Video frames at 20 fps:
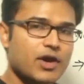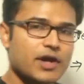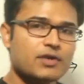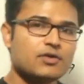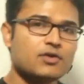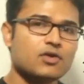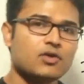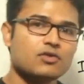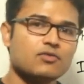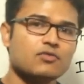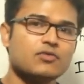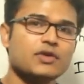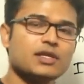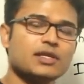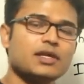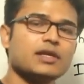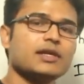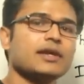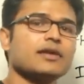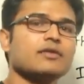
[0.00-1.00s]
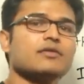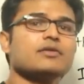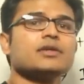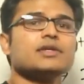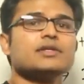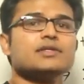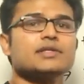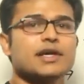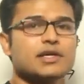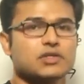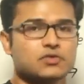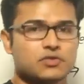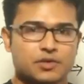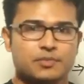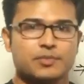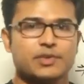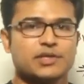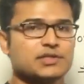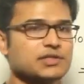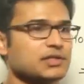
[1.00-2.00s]
find out where that entry is
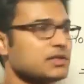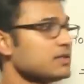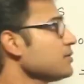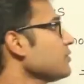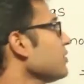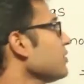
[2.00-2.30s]
actually present,